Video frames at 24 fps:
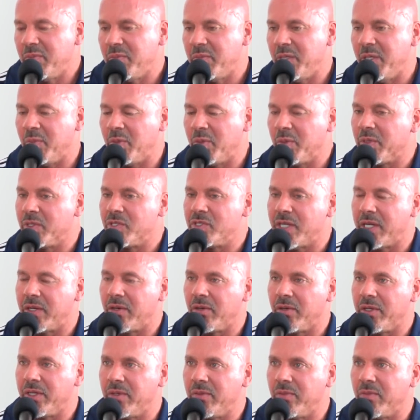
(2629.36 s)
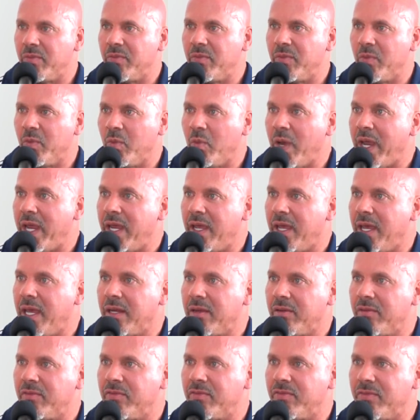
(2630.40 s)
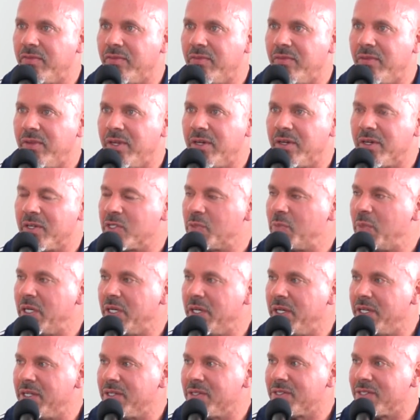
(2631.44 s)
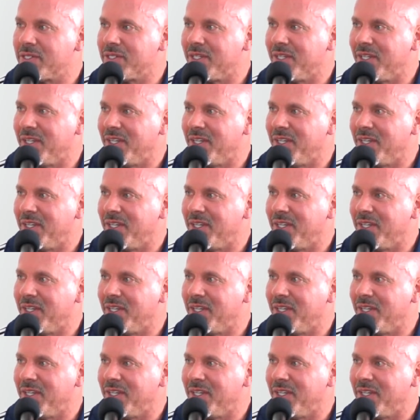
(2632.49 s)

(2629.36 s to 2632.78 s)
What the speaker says: people were generally way ahead of their experience.